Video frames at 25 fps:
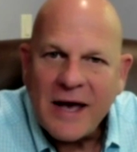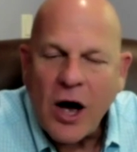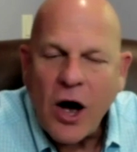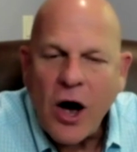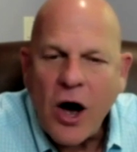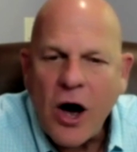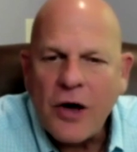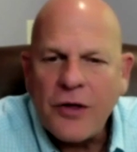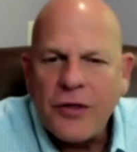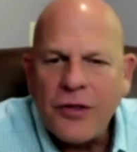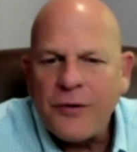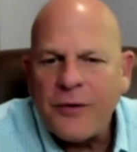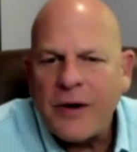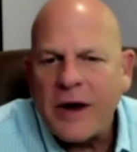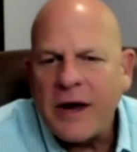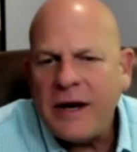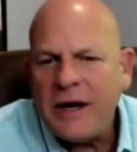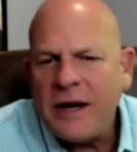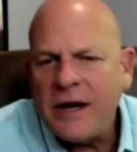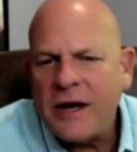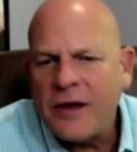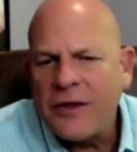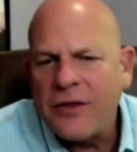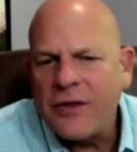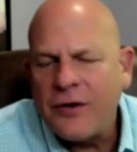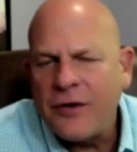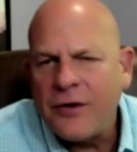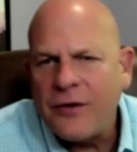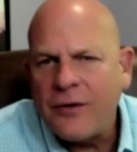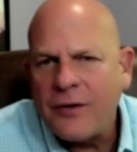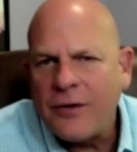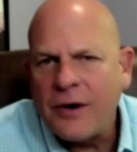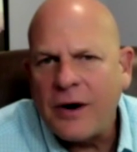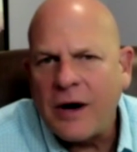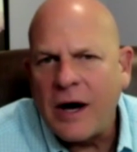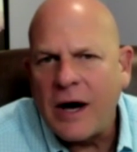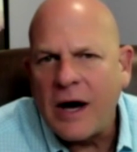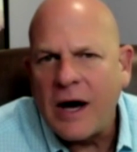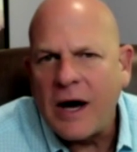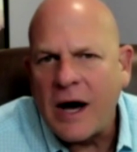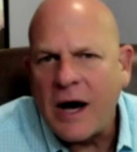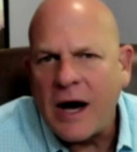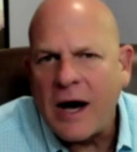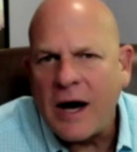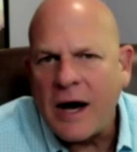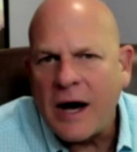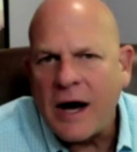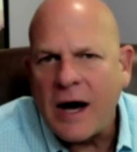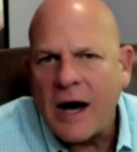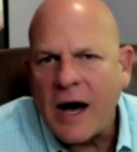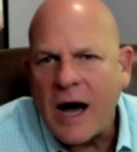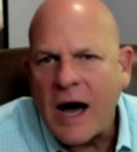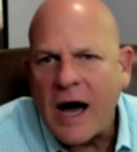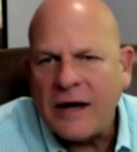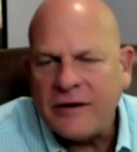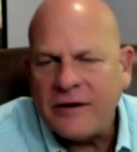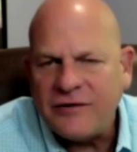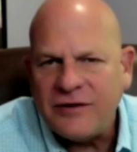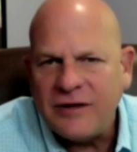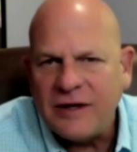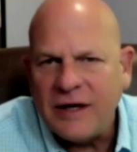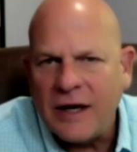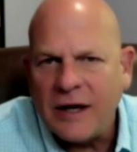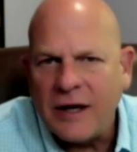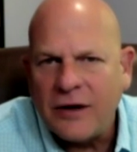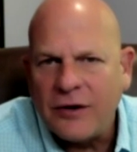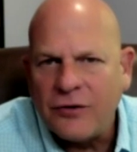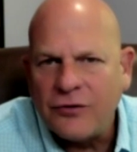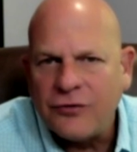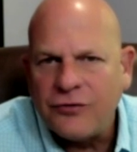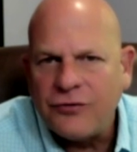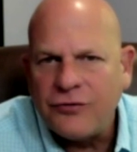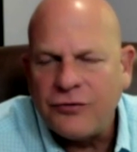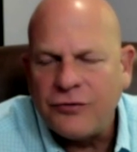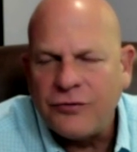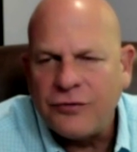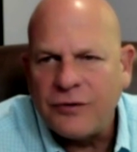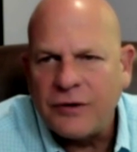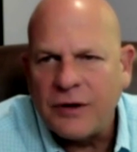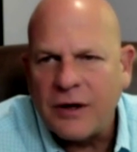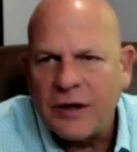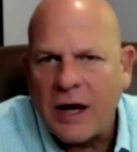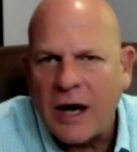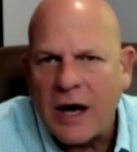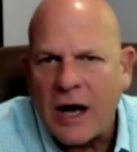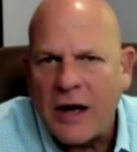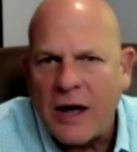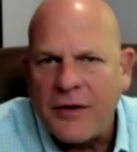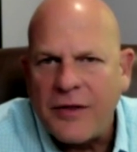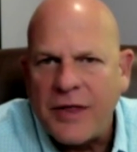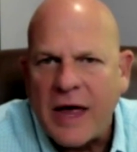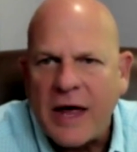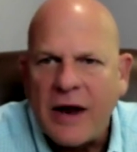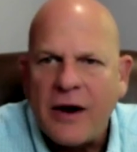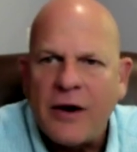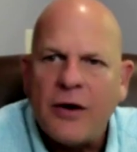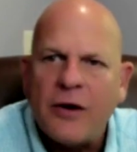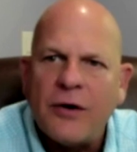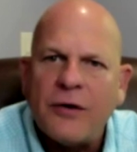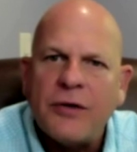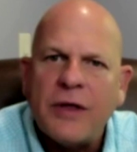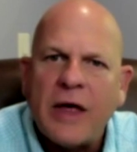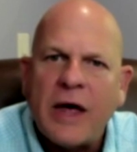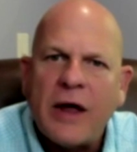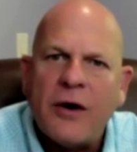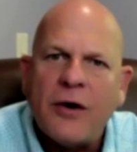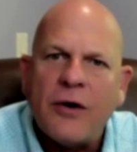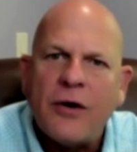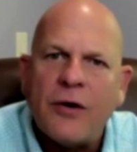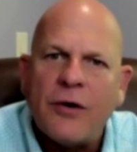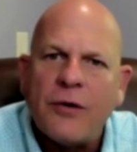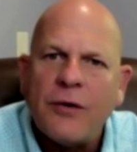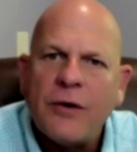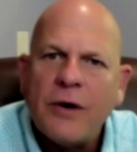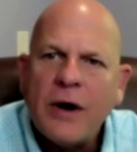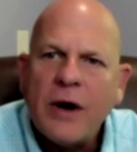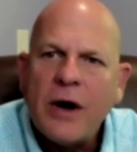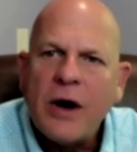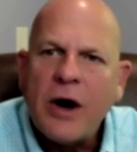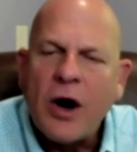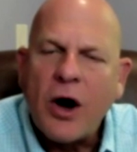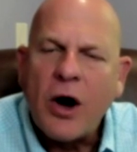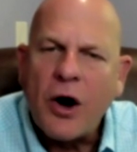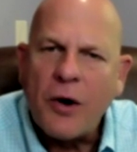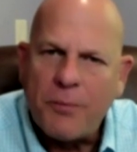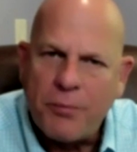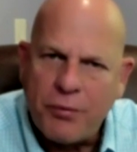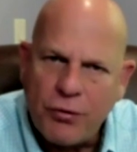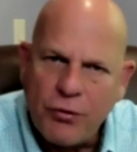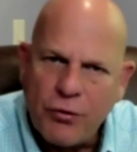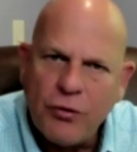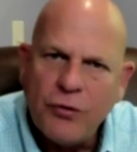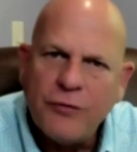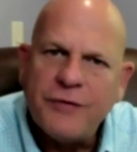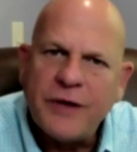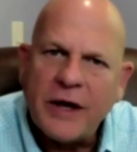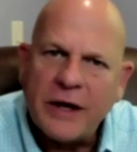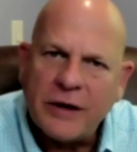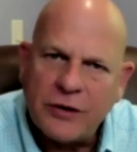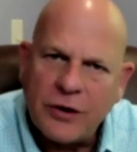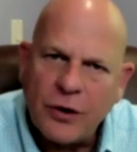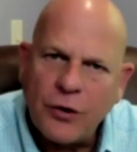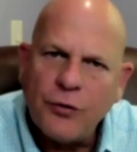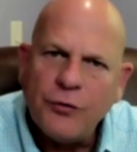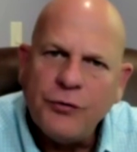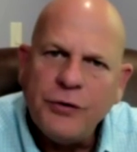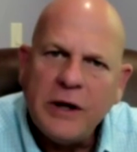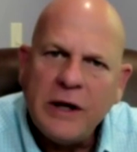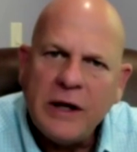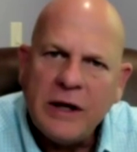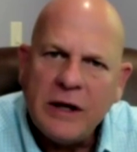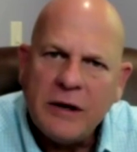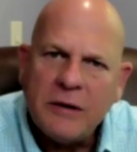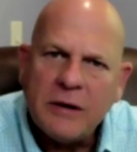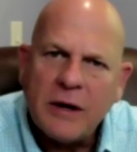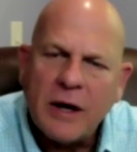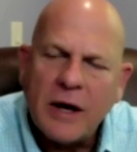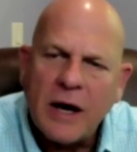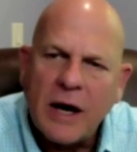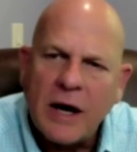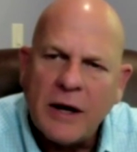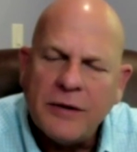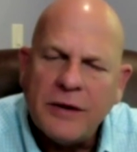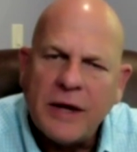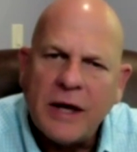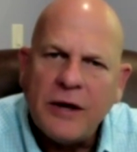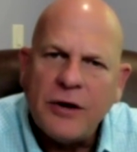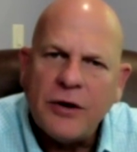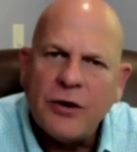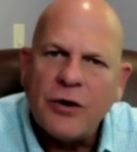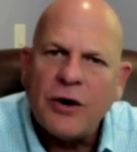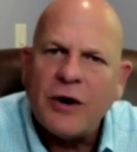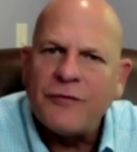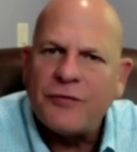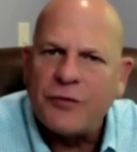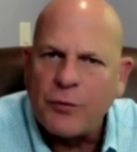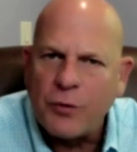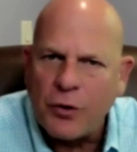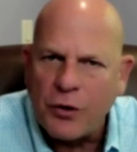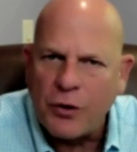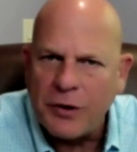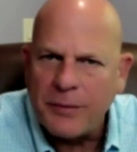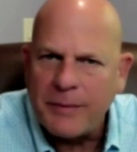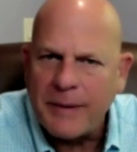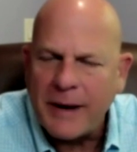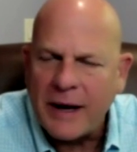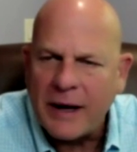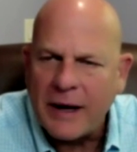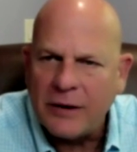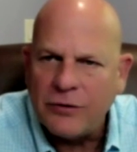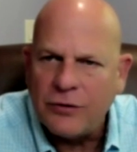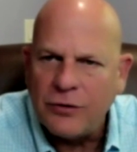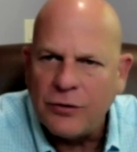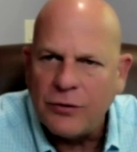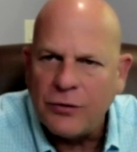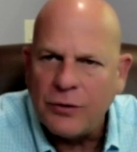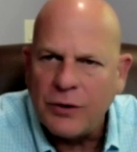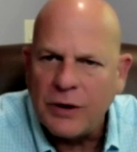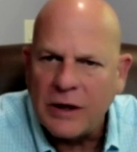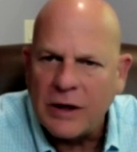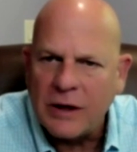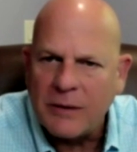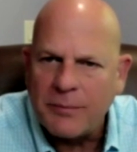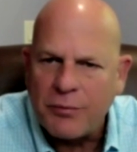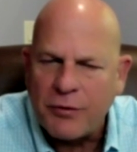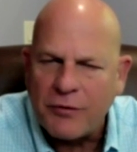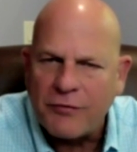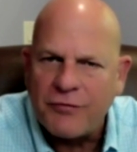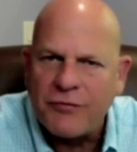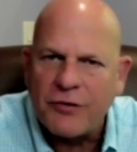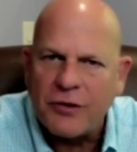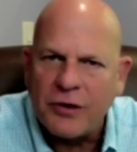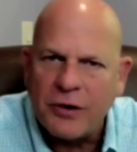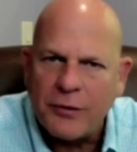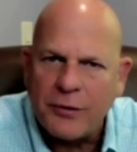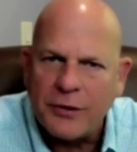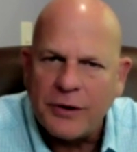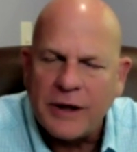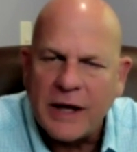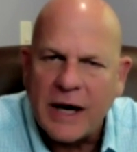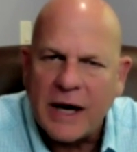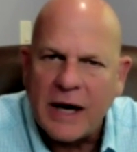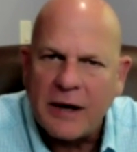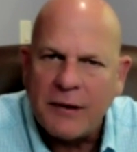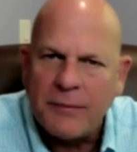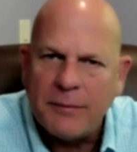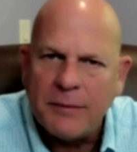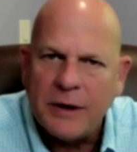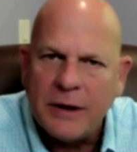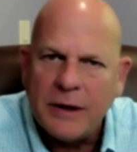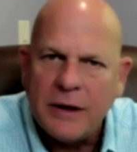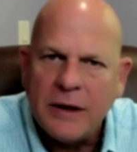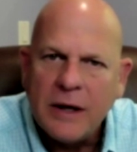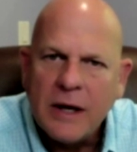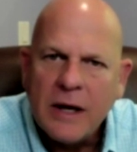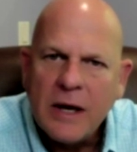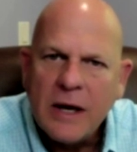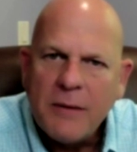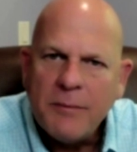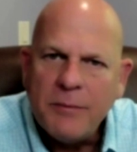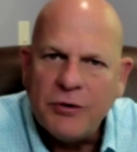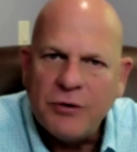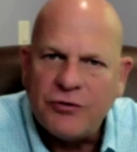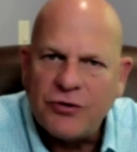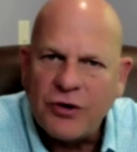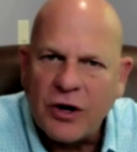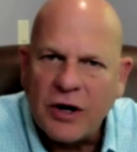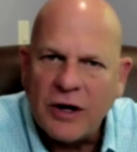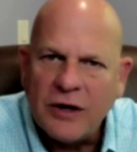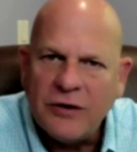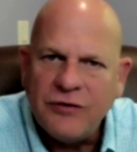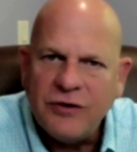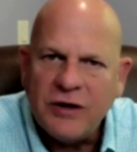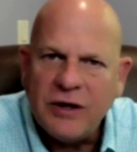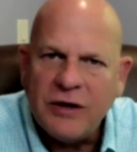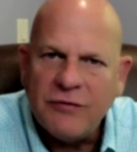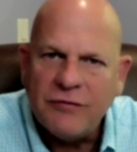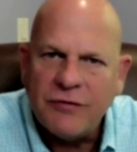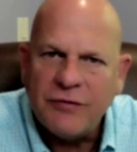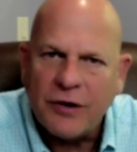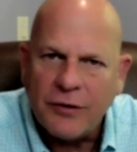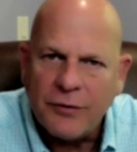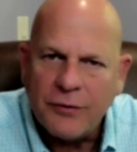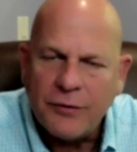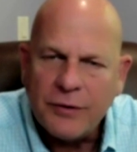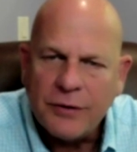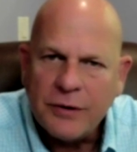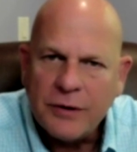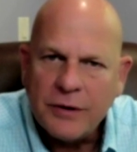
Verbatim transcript: Are there any other uh, ICLs uh, that are that are approved that don't need uh, that you don't have to worry about doing a peripheral iridotomy besides Evo?